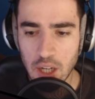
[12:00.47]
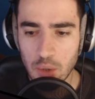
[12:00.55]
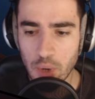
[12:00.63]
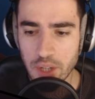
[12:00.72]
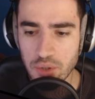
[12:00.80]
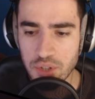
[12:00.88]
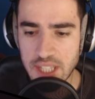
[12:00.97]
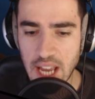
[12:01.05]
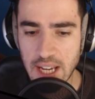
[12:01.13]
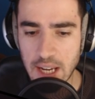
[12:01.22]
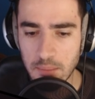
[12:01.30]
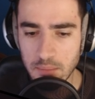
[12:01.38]
when you
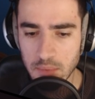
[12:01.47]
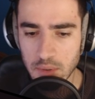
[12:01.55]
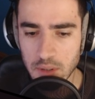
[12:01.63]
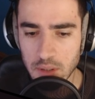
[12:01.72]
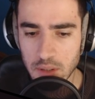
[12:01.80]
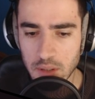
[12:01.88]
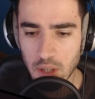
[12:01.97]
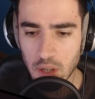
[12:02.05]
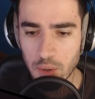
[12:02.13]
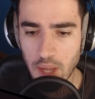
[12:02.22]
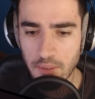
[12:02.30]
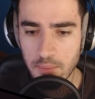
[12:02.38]
stun him... Oh,
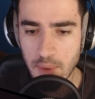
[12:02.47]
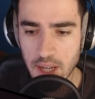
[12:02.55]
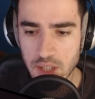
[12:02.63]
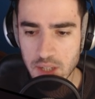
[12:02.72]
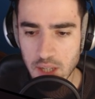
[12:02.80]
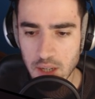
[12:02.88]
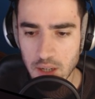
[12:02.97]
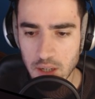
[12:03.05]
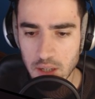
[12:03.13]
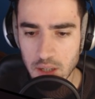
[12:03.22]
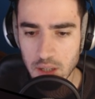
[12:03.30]
we have matches here.